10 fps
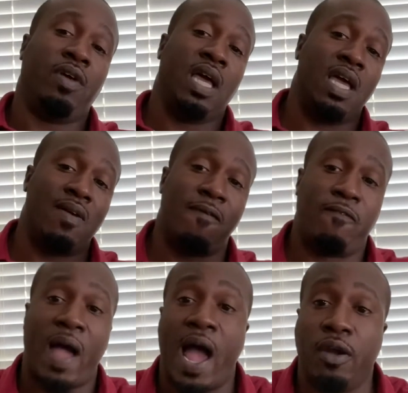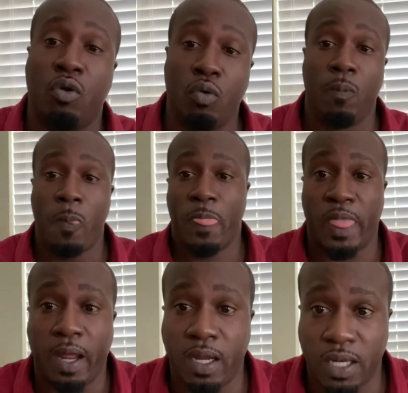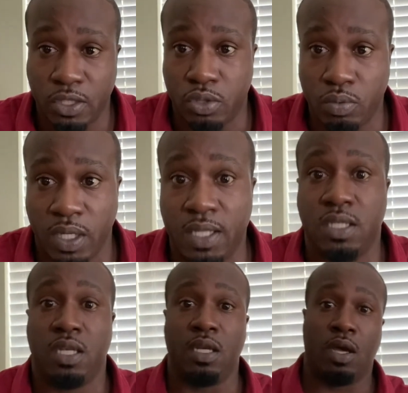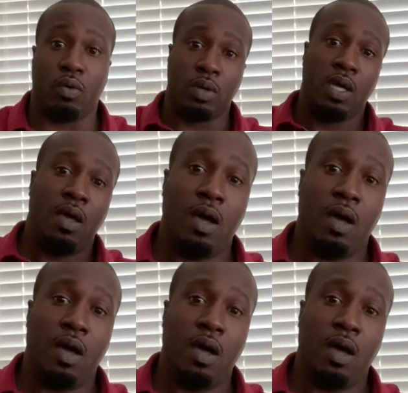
and final thing that you need to know